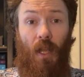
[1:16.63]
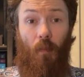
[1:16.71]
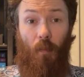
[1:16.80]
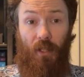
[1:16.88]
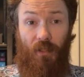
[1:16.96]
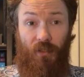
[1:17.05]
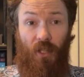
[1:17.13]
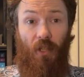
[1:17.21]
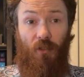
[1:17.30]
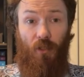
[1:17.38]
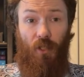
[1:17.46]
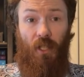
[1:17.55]
But
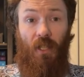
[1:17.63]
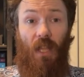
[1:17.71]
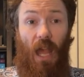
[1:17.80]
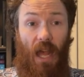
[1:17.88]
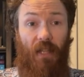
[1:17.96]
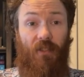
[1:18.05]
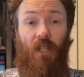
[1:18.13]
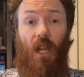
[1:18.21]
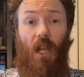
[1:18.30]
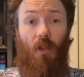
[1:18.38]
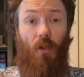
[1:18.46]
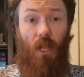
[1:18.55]
essentially, asset
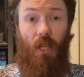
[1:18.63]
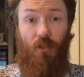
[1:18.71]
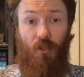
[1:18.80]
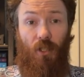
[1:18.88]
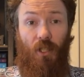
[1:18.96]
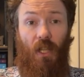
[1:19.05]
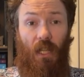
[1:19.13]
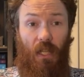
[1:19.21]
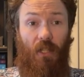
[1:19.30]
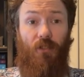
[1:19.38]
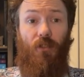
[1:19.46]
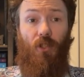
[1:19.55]
allocation
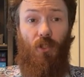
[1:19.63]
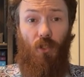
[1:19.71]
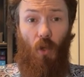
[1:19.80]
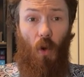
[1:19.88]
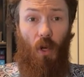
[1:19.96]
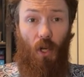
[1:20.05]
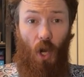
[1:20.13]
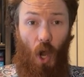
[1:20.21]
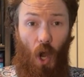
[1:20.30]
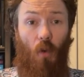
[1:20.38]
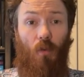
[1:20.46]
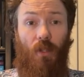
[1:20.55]
is your
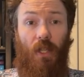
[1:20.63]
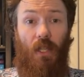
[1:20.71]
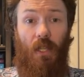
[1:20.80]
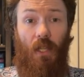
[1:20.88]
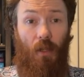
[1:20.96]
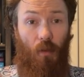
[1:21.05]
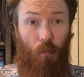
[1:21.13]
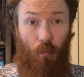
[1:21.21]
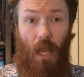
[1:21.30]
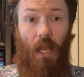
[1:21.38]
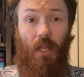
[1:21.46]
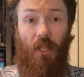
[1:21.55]
only
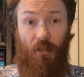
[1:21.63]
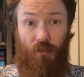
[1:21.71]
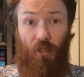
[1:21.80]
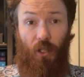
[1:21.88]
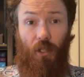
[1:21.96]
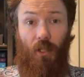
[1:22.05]
main concern.